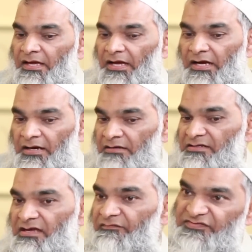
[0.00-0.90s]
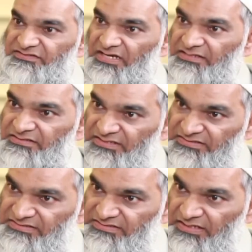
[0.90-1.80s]
hardly emphasize
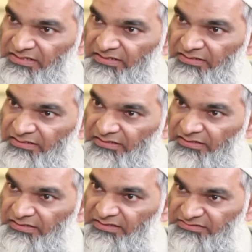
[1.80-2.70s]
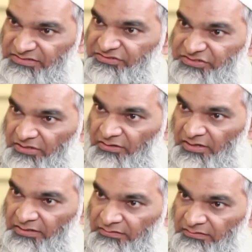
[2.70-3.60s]
his teaching
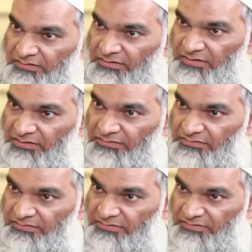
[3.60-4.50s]
on